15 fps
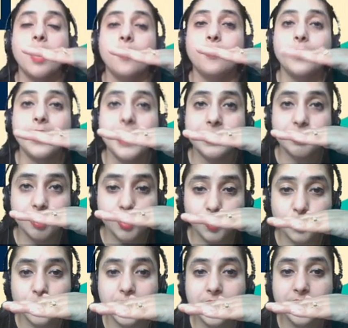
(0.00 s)
be at the
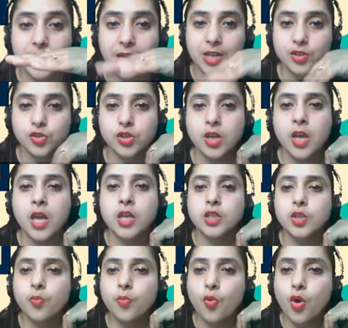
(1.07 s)
straight edge. The
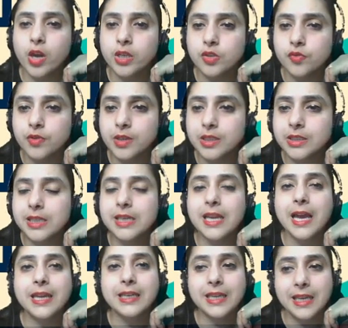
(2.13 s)
point where the
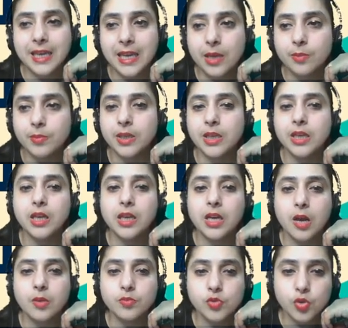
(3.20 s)
line AB
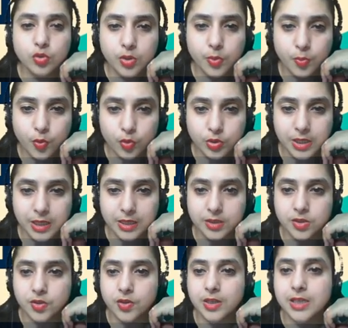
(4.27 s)
comes on the
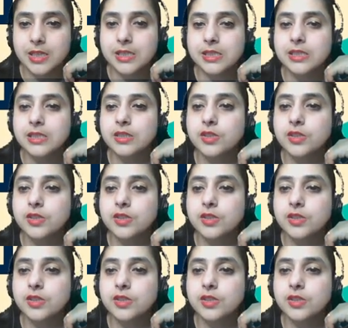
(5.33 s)
protractor is the